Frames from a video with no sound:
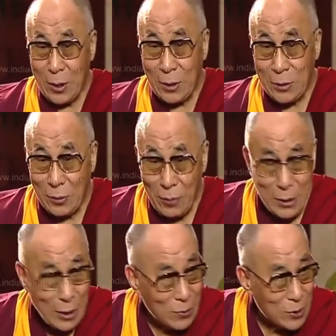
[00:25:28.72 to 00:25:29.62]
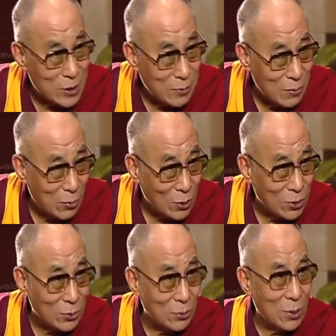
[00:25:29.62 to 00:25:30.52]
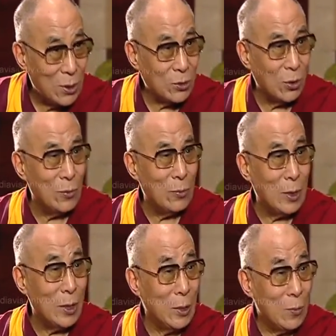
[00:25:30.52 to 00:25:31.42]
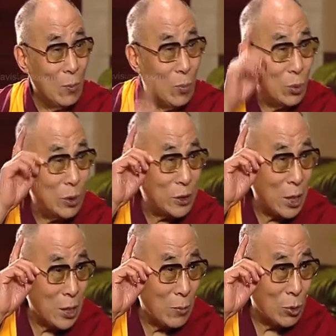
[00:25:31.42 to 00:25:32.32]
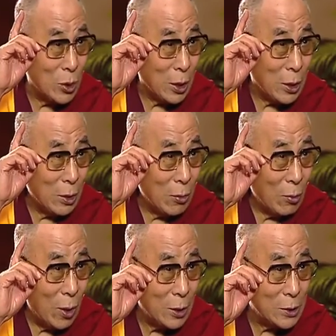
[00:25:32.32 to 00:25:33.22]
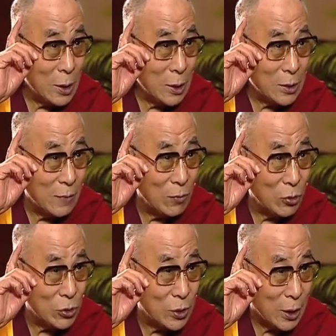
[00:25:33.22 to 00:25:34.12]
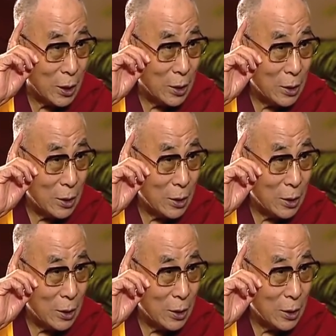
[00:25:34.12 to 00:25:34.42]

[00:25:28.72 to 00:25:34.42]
So one time, Chairman Mao Zedong told me, Buddha Shakyamuni was revolutionary.